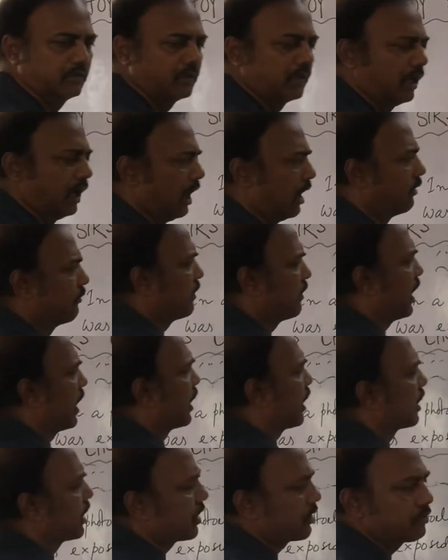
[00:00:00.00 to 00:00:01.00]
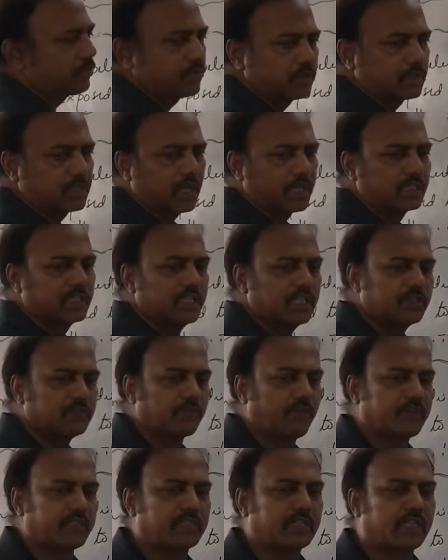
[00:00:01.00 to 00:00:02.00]
And we had understood that this
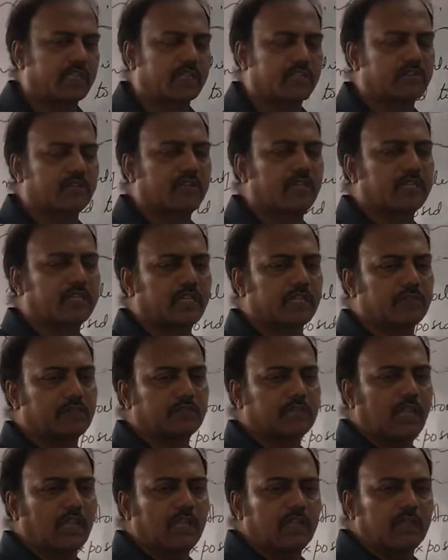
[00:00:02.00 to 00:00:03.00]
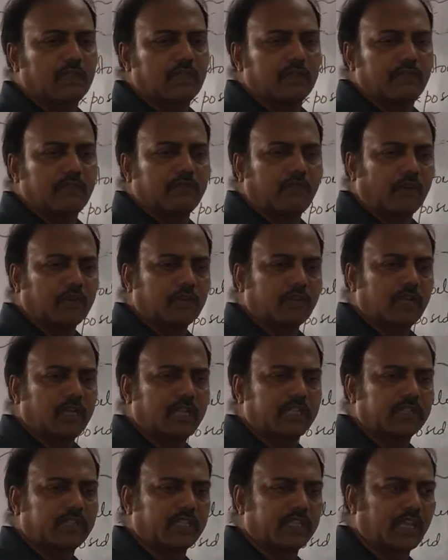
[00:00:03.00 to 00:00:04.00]
question is related to the
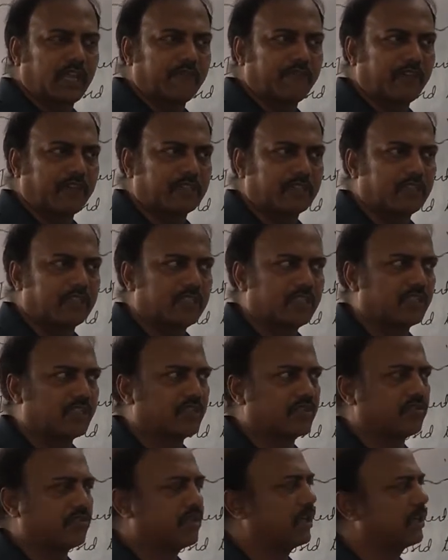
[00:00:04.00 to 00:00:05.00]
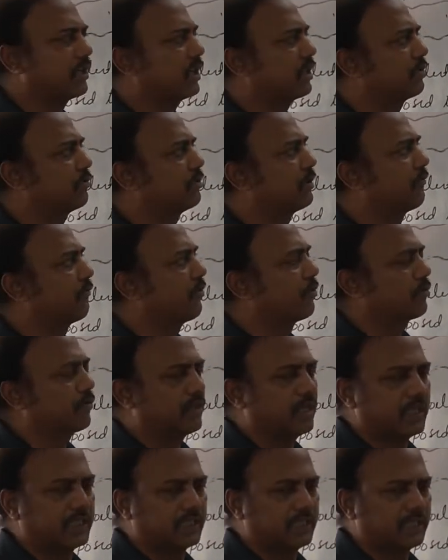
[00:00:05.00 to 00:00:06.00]
photoelectric effect. This is related to the
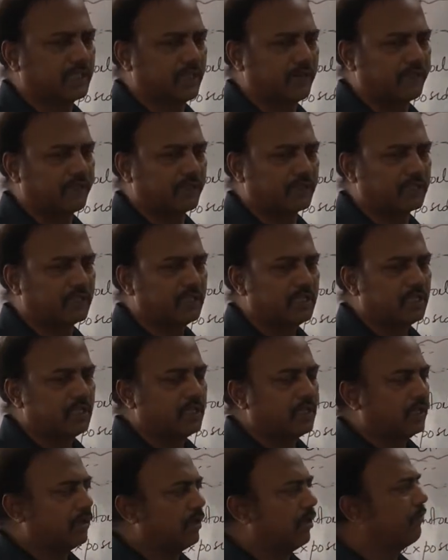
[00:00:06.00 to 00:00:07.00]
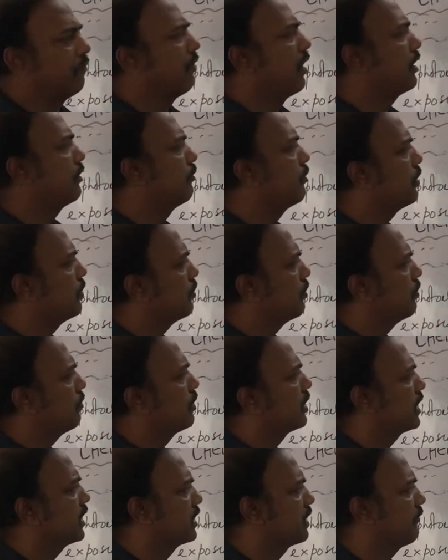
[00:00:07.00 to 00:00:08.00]
photoelectric effect. Now what do we know?
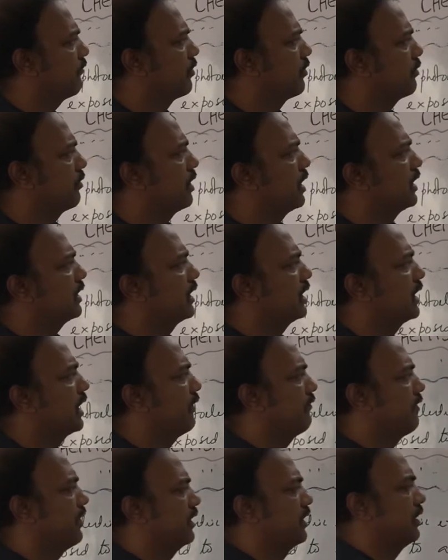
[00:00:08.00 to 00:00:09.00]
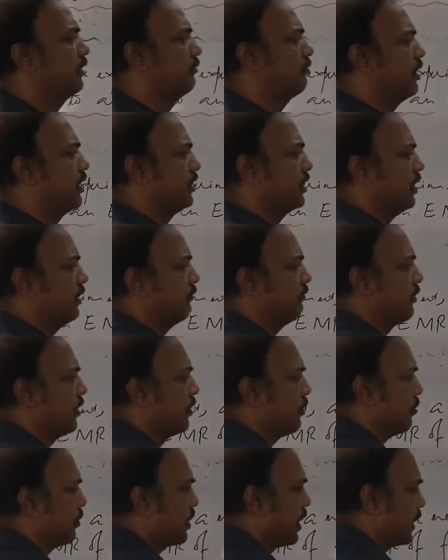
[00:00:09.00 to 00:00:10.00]
What is the photoelectric effect equation? We
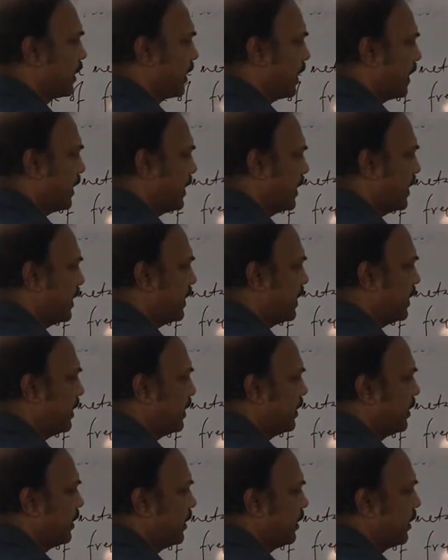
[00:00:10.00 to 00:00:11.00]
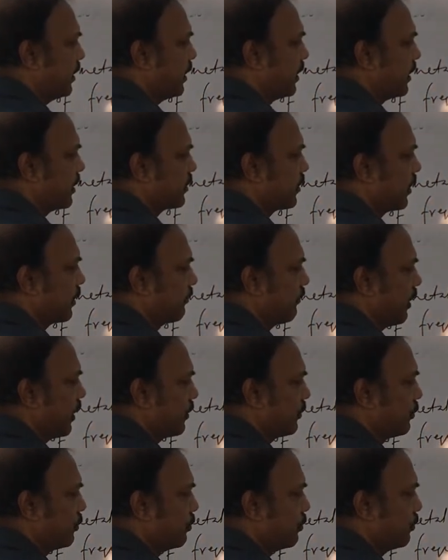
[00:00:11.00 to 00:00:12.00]
know that E is equal
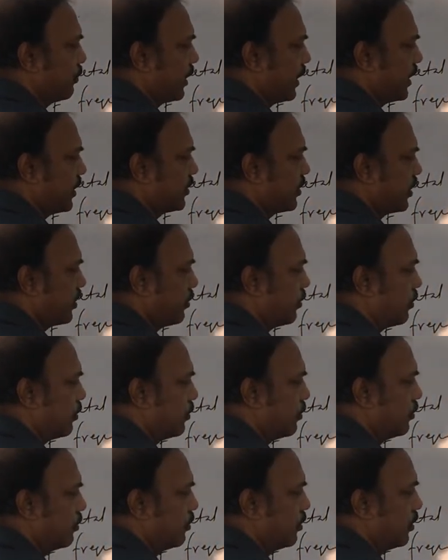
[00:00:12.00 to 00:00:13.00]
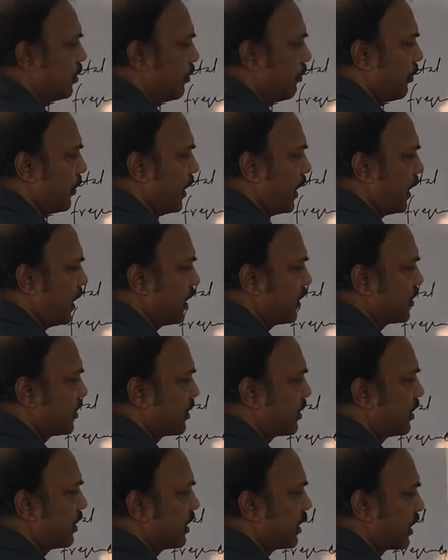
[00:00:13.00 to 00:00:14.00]
to E0
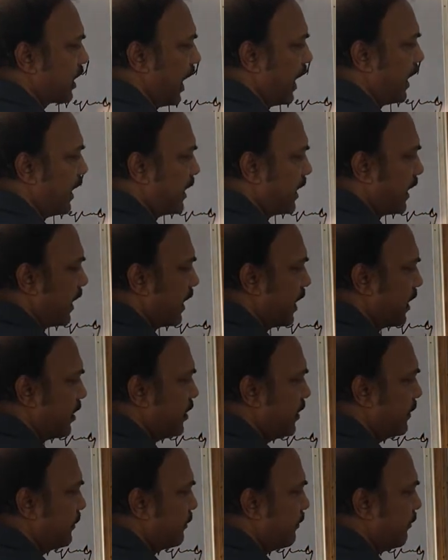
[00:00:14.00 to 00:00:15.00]
plus kinetic energy,